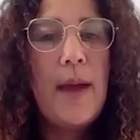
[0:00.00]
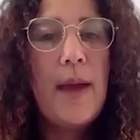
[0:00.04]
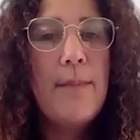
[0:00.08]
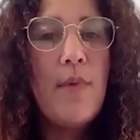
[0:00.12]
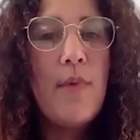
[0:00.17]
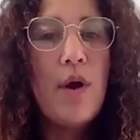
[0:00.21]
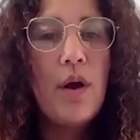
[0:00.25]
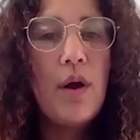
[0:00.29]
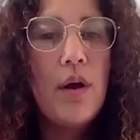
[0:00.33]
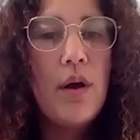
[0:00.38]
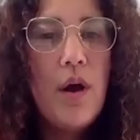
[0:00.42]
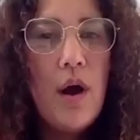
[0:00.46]

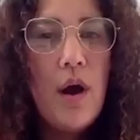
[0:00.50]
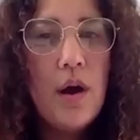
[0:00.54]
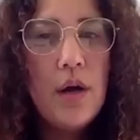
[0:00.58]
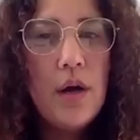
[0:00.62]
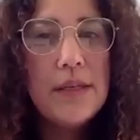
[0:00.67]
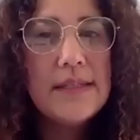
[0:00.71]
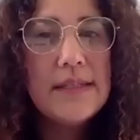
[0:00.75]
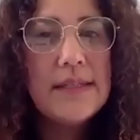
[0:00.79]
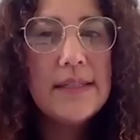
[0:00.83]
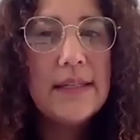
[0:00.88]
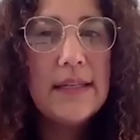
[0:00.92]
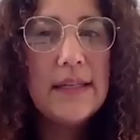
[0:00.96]
Mark
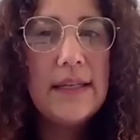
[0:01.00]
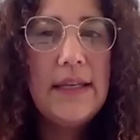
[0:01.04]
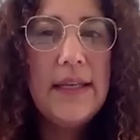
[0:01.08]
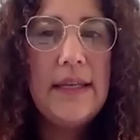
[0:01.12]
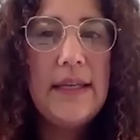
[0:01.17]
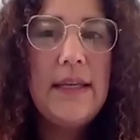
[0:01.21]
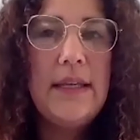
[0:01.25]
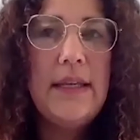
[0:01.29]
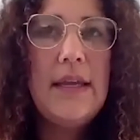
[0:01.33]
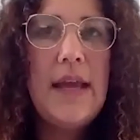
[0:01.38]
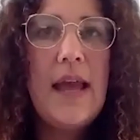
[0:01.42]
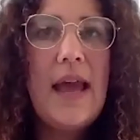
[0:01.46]
Kartz,
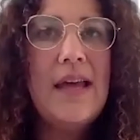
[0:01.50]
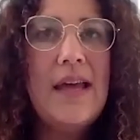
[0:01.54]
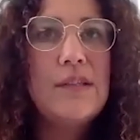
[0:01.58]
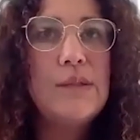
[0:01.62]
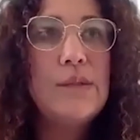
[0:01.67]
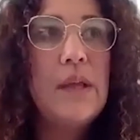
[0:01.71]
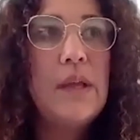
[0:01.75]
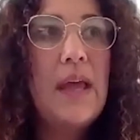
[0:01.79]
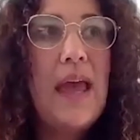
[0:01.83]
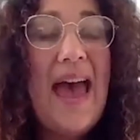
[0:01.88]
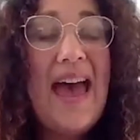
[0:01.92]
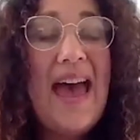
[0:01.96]
he
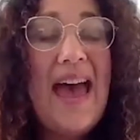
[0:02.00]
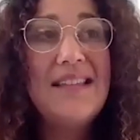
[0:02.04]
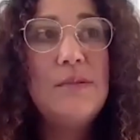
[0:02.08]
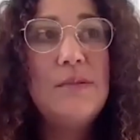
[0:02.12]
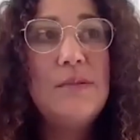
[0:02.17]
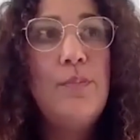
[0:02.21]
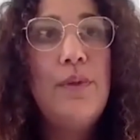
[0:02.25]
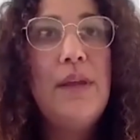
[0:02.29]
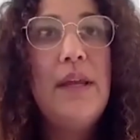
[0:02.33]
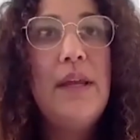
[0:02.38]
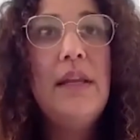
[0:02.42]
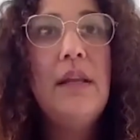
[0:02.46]
has
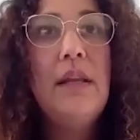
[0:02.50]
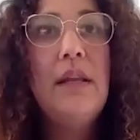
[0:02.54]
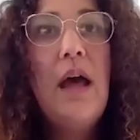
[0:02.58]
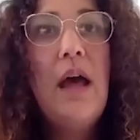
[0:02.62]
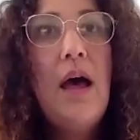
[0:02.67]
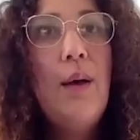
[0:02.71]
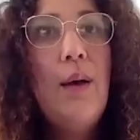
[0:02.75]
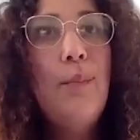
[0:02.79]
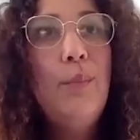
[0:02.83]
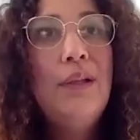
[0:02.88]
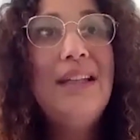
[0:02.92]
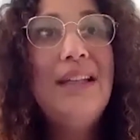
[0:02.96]
been
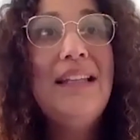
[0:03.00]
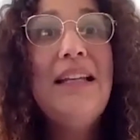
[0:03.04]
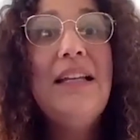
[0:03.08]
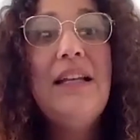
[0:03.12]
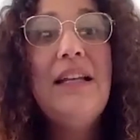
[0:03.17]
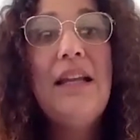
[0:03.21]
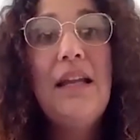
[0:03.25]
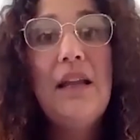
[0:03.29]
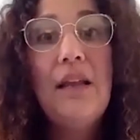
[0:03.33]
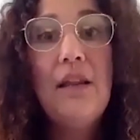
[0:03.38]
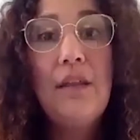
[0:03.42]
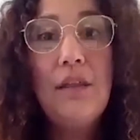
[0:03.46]

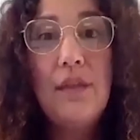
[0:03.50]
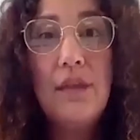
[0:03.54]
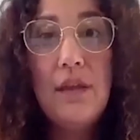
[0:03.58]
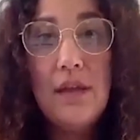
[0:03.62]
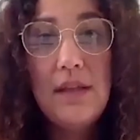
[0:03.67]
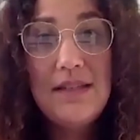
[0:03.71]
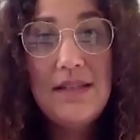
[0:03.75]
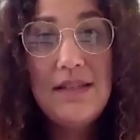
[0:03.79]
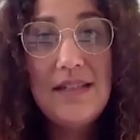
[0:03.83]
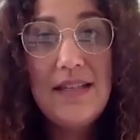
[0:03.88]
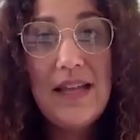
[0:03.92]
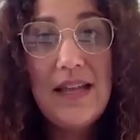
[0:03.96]
leading
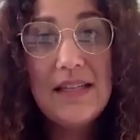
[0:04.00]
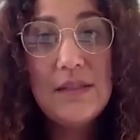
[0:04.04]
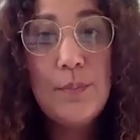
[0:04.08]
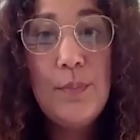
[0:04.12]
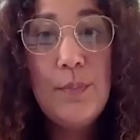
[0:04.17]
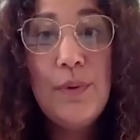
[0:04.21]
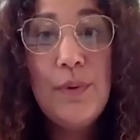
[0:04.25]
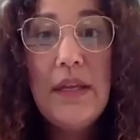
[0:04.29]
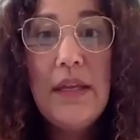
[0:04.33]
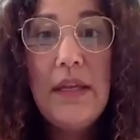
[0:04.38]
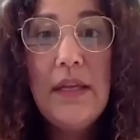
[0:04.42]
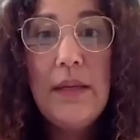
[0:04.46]
the
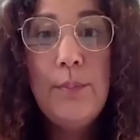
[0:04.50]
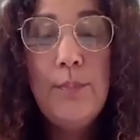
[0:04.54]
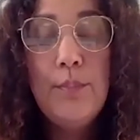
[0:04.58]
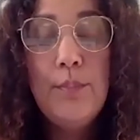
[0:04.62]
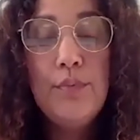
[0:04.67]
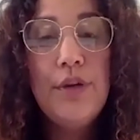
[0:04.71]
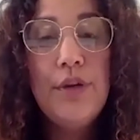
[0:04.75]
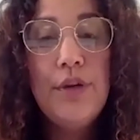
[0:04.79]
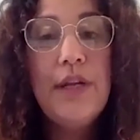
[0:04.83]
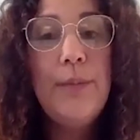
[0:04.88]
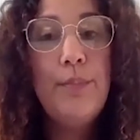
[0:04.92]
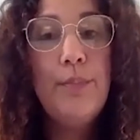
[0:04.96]
DSP
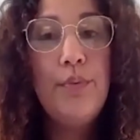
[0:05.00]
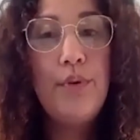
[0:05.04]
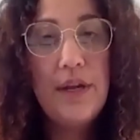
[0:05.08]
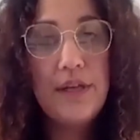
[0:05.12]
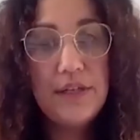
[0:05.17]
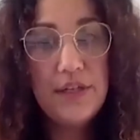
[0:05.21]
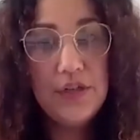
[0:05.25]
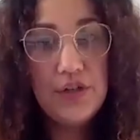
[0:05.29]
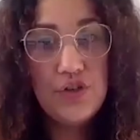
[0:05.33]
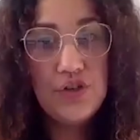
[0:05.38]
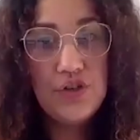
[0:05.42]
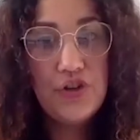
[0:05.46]

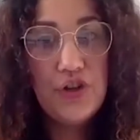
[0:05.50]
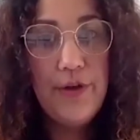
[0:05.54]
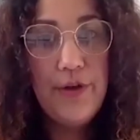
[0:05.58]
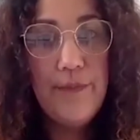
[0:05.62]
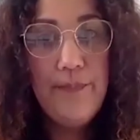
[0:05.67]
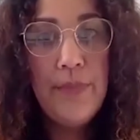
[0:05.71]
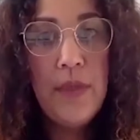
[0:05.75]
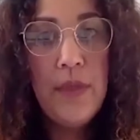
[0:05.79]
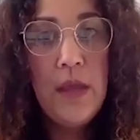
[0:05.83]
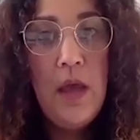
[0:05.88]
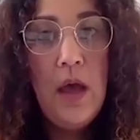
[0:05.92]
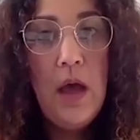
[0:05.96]
pre-apprenticeship,
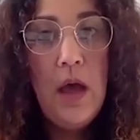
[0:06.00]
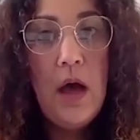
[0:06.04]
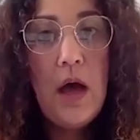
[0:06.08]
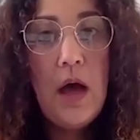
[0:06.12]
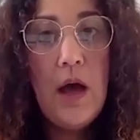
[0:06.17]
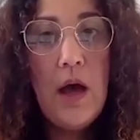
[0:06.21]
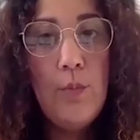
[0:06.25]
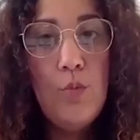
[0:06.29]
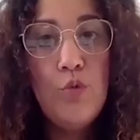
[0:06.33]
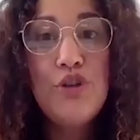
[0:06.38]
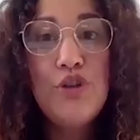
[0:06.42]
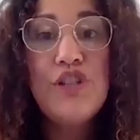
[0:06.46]

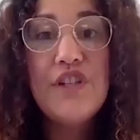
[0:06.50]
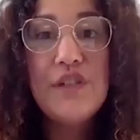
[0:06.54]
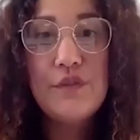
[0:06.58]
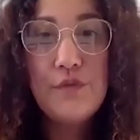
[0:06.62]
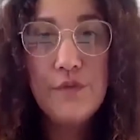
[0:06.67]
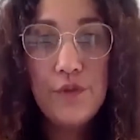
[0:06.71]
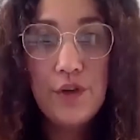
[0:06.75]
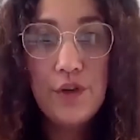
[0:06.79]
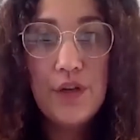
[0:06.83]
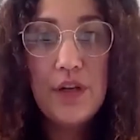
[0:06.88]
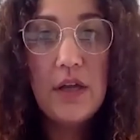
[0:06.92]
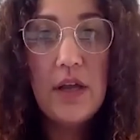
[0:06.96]
which is
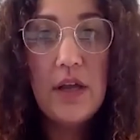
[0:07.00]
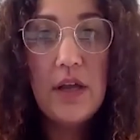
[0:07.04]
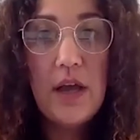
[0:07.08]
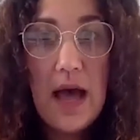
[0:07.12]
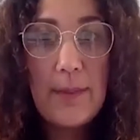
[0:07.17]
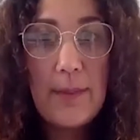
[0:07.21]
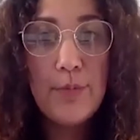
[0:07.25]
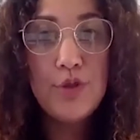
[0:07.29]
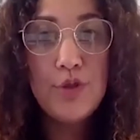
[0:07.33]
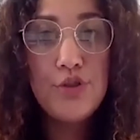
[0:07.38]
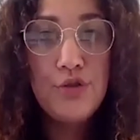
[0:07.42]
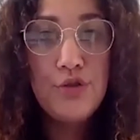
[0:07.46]
for
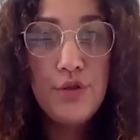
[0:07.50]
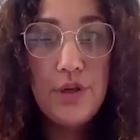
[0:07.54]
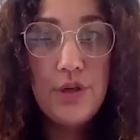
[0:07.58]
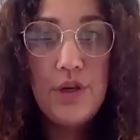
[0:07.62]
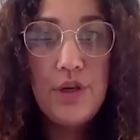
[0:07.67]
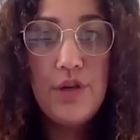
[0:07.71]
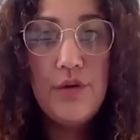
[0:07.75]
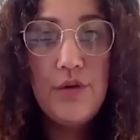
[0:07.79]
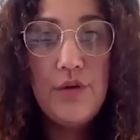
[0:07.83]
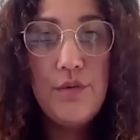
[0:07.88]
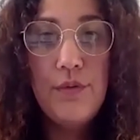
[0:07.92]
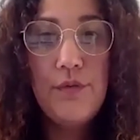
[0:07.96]
opportunity
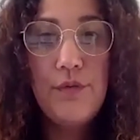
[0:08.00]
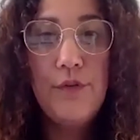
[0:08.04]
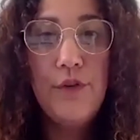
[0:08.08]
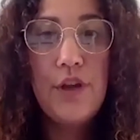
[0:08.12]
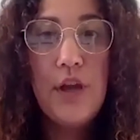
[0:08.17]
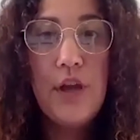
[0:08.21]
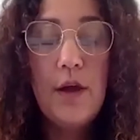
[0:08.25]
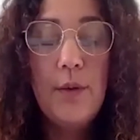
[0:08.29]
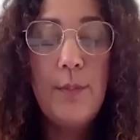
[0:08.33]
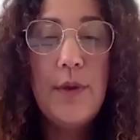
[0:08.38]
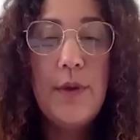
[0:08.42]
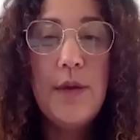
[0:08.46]
youth for
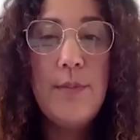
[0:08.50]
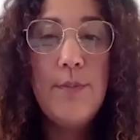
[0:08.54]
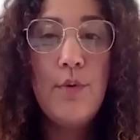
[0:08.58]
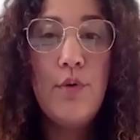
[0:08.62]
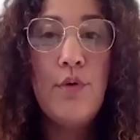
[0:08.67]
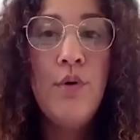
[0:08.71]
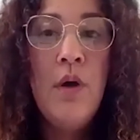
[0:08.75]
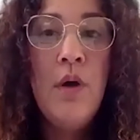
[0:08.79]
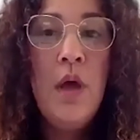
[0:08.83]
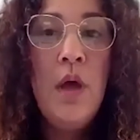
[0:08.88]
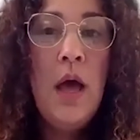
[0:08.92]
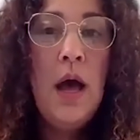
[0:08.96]
young
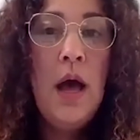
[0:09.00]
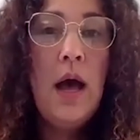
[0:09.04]
people.